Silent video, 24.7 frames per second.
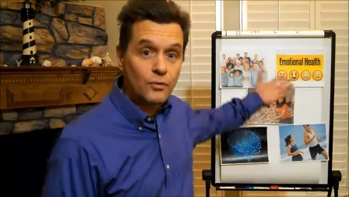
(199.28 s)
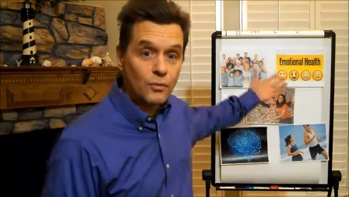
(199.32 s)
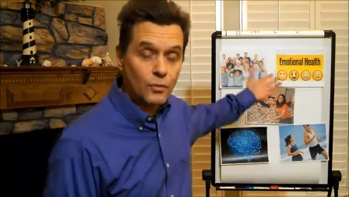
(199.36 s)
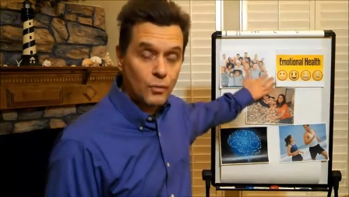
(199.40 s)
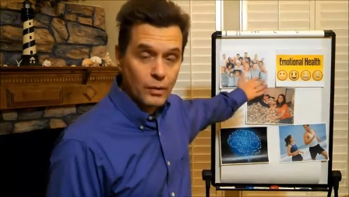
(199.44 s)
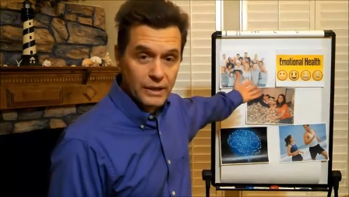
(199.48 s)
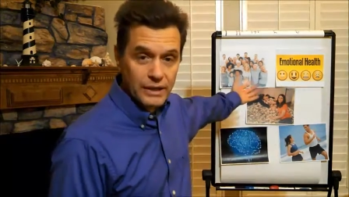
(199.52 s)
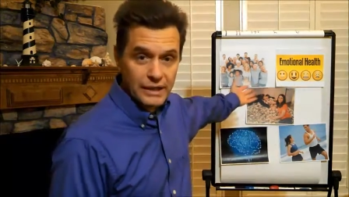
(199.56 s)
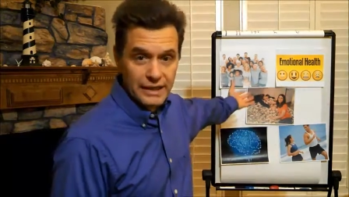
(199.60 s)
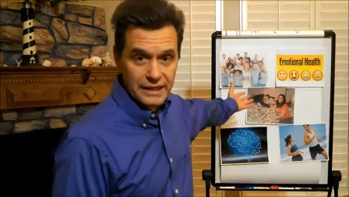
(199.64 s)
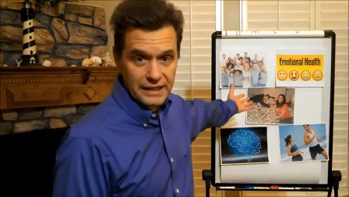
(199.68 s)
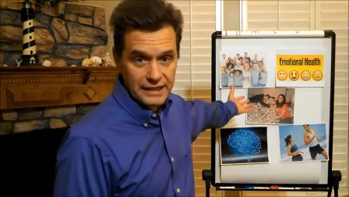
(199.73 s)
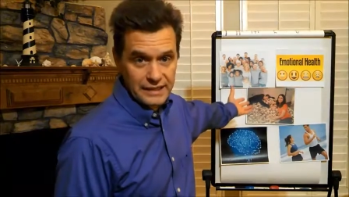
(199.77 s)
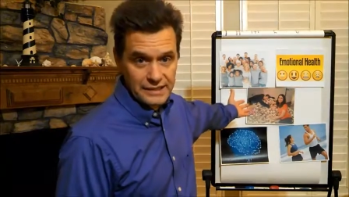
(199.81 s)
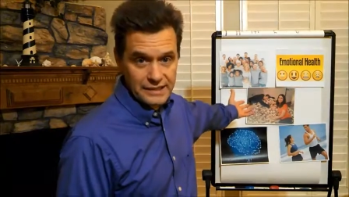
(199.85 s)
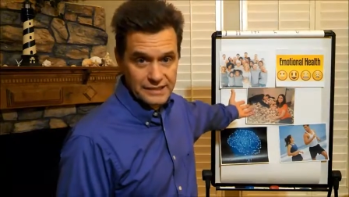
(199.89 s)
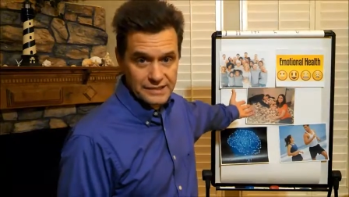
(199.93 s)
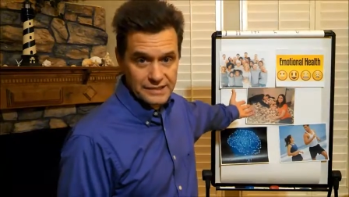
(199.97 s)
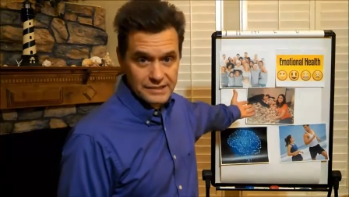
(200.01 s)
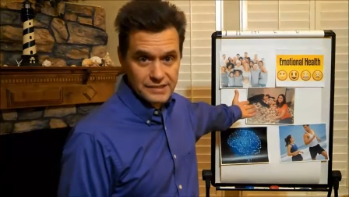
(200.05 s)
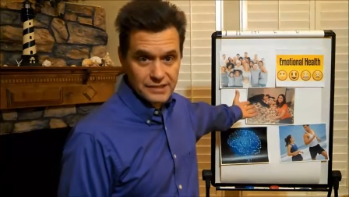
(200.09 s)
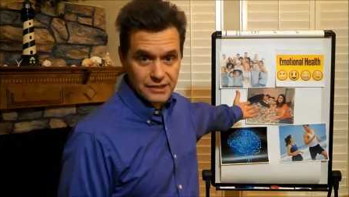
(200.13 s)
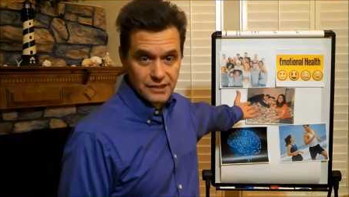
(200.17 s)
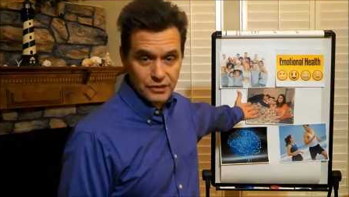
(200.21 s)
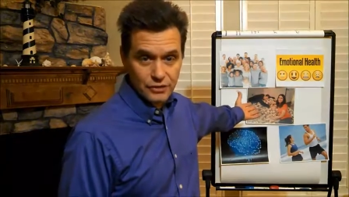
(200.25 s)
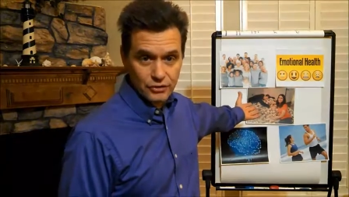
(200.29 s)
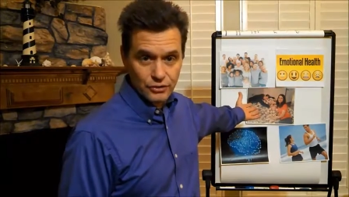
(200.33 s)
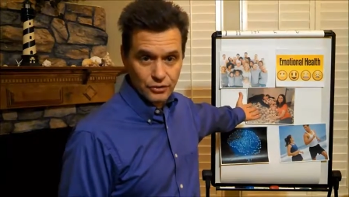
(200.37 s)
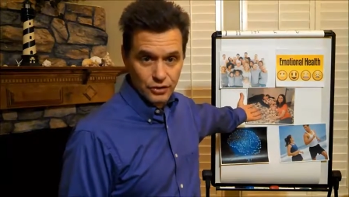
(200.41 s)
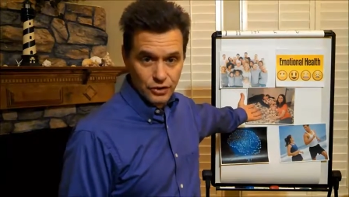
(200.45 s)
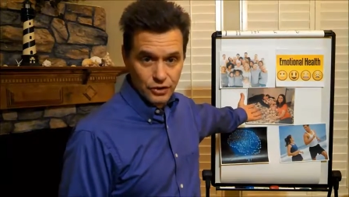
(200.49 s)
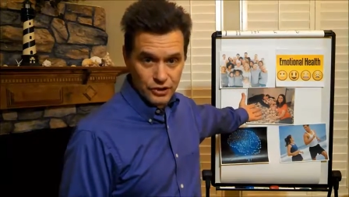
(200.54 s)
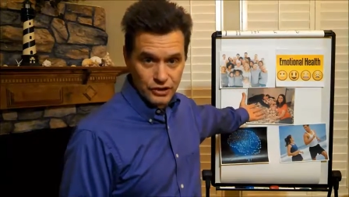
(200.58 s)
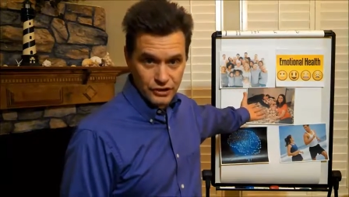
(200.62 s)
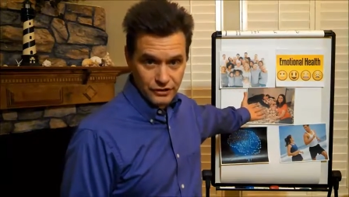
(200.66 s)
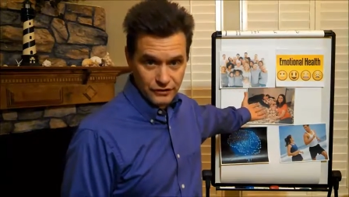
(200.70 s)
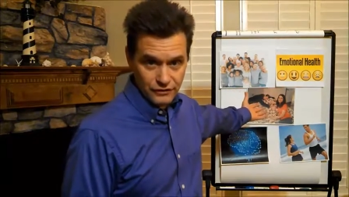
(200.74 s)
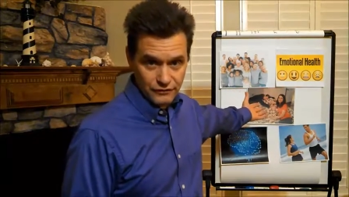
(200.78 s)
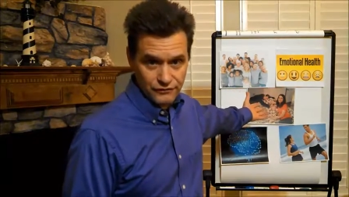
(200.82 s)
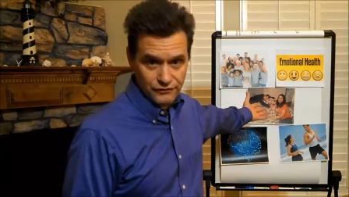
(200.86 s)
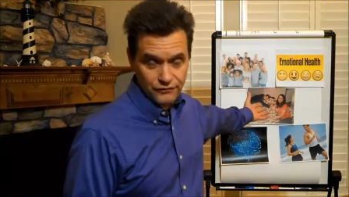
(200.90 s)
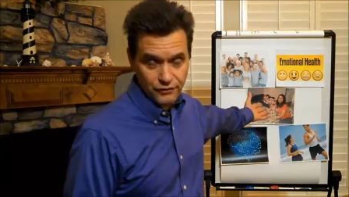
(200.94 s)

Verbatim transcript: what it is that you're looking